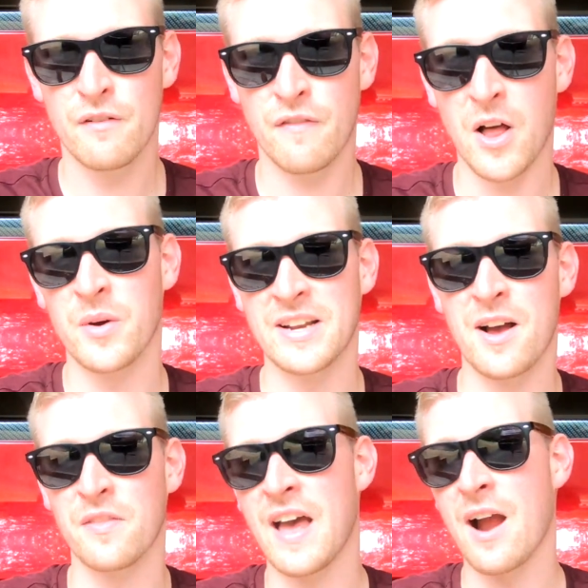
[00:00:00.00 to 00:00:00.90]
following
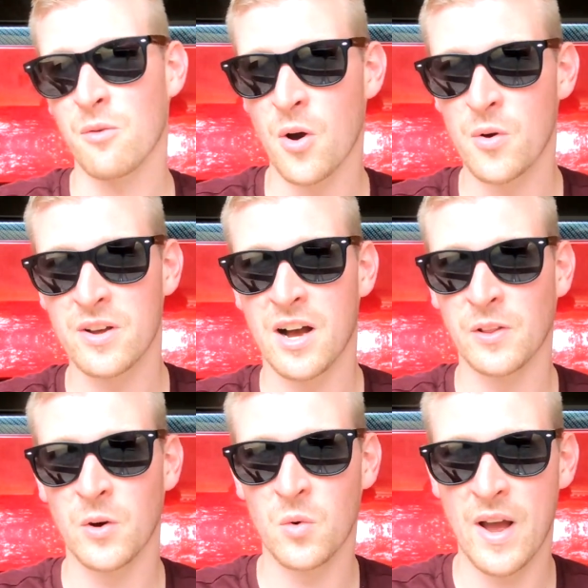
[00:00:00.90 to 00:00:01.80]
down that road a
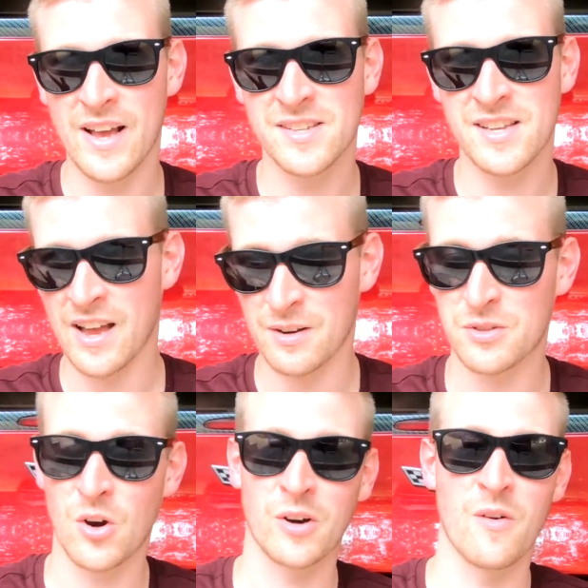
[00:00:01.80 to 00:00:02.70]
little ways
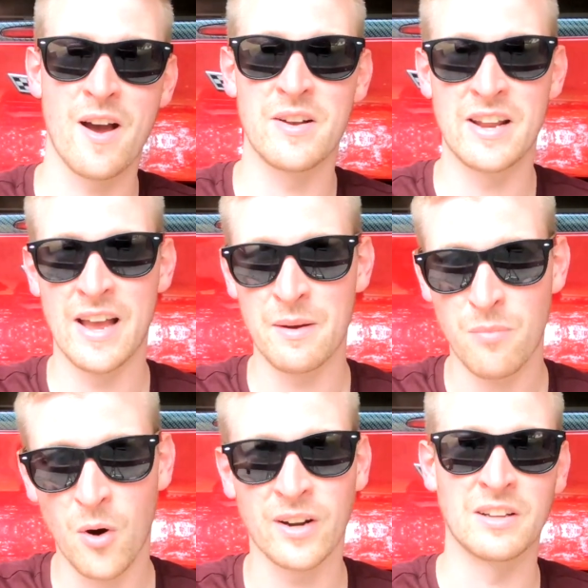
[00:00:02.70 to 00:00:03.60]
and turning around in a
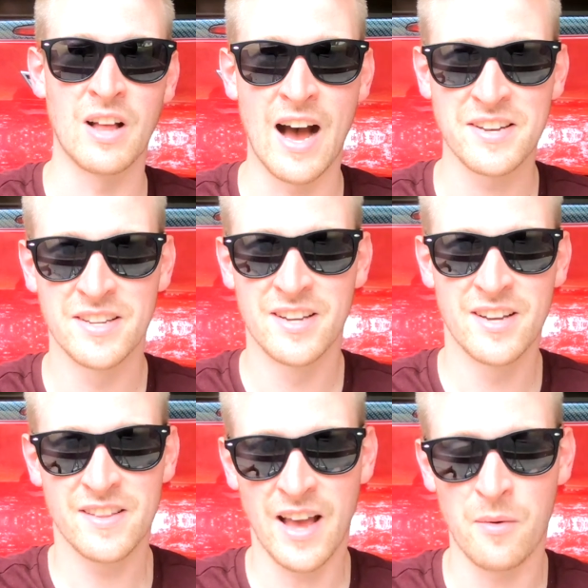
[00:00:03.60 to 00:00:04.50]
parking lot
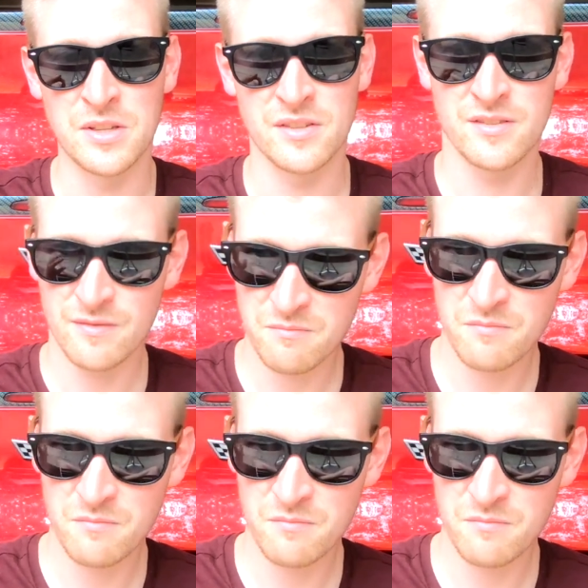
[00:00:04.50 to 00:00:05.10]
that was